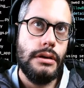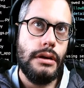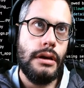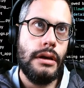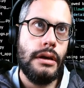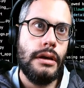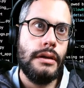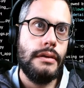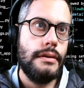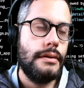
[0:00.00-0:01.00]

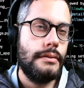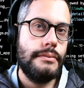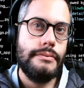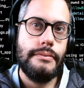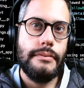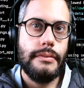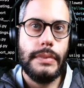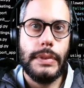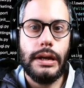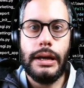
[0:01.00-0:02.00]
And
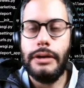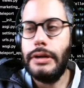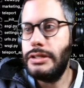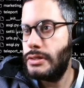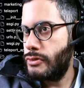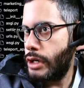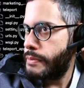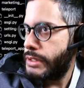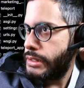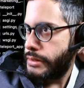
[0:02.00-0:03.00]
I don't know, I just dropped
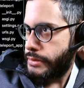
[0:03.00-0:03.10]
it.